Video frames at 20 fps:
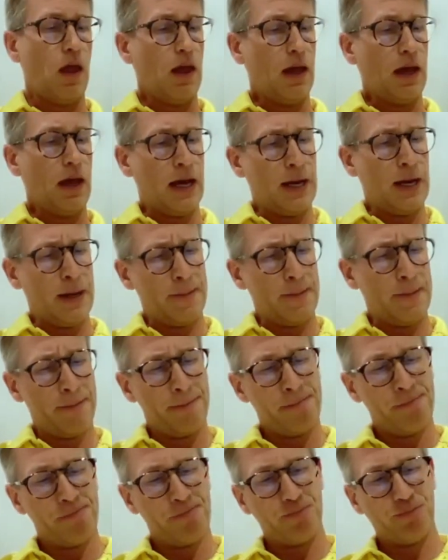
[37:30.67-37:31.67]

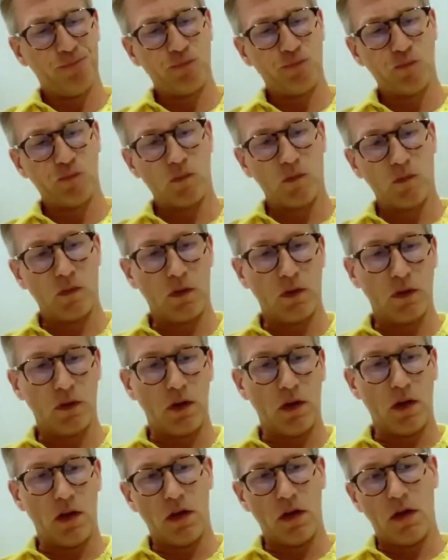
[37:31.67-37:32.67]

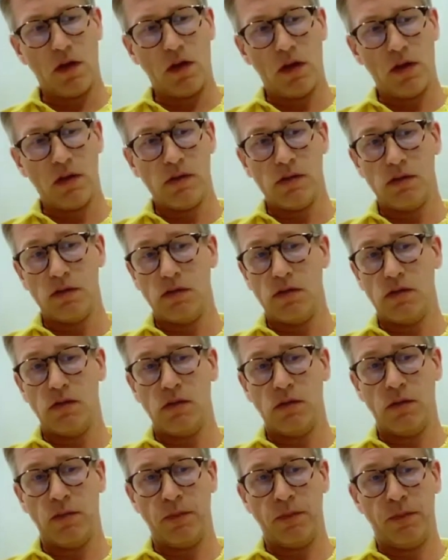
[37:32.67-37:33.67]

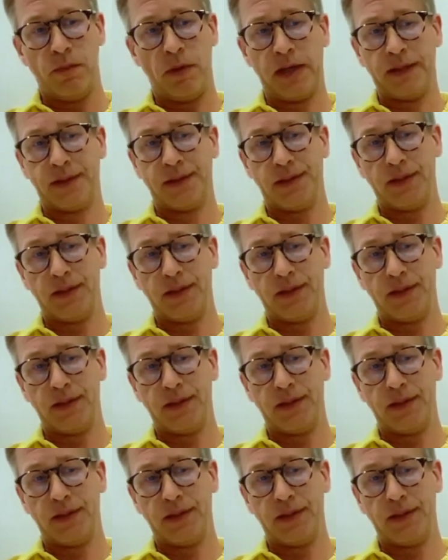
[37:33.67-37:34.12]
But